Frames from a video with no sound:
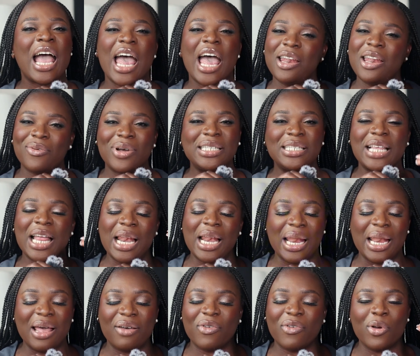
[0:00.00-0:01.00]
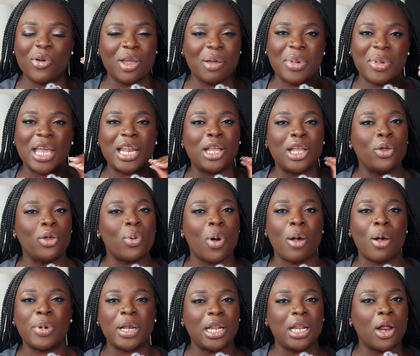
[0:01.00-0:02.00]
I know I said love on your man, and you
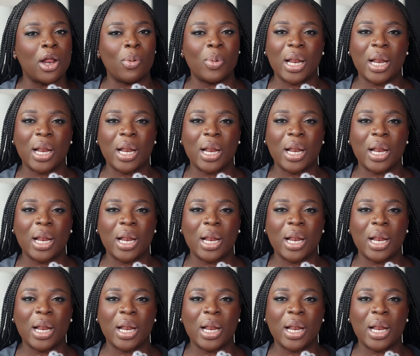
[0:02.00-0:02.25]
already know